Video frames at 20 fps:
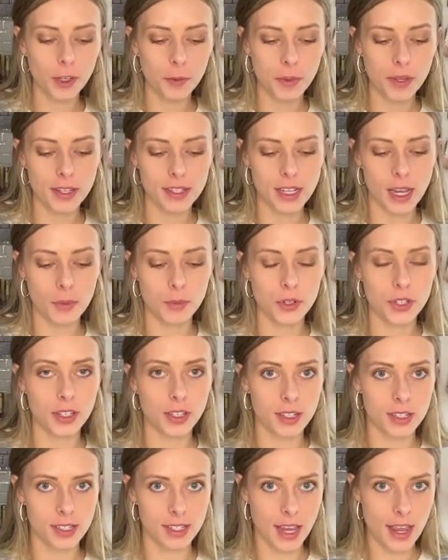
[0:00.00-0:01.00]
because I'm just gonna
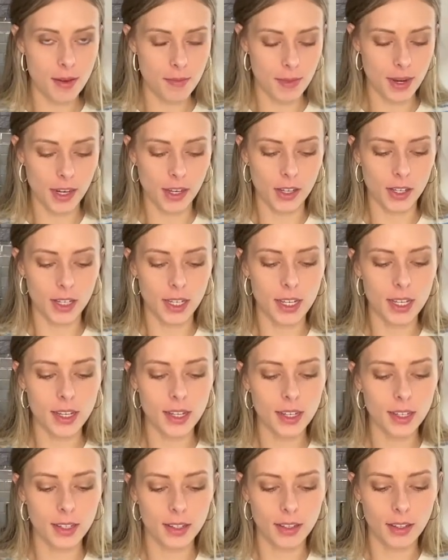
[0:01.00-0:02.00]
set my cookie
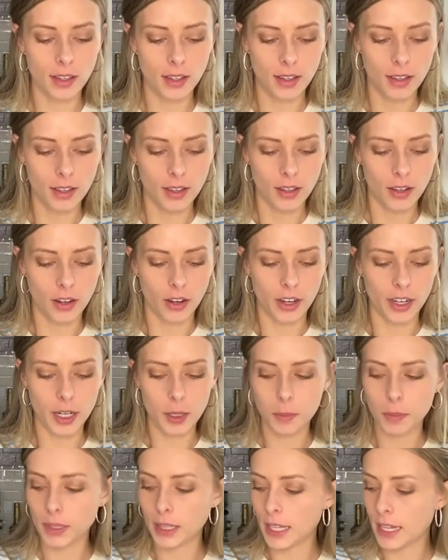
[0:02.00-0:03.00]
on a
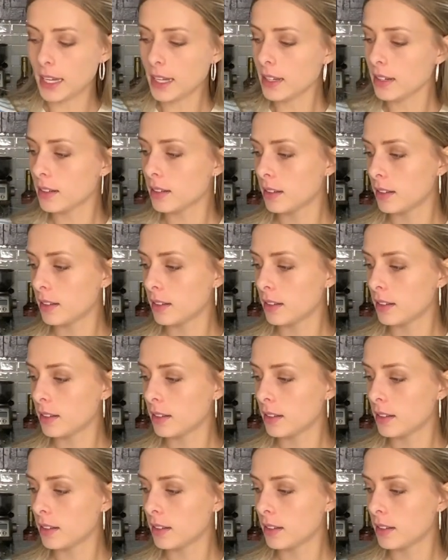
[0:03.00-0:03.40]
plate.